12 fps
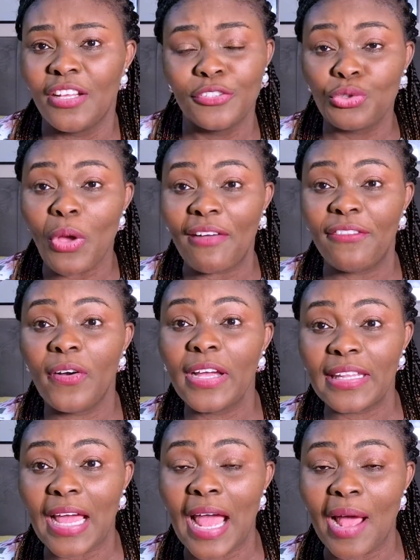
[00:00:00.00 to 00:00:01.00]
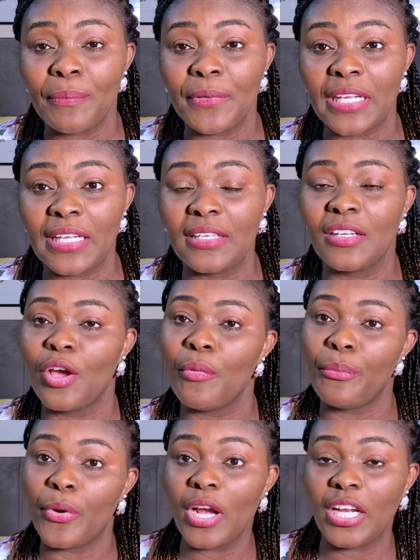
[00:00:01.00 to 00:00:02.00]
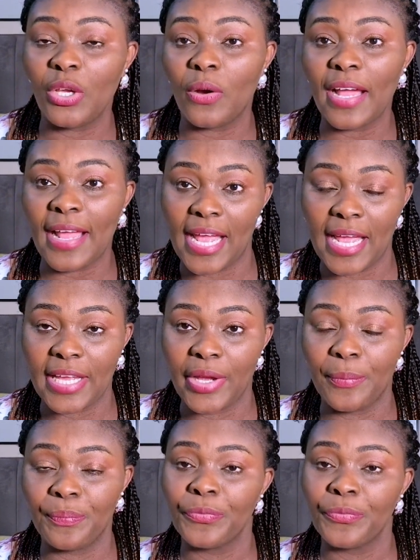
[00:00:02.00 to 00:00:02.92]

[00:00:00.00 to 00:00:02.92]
To avoid that happening, boil your egg,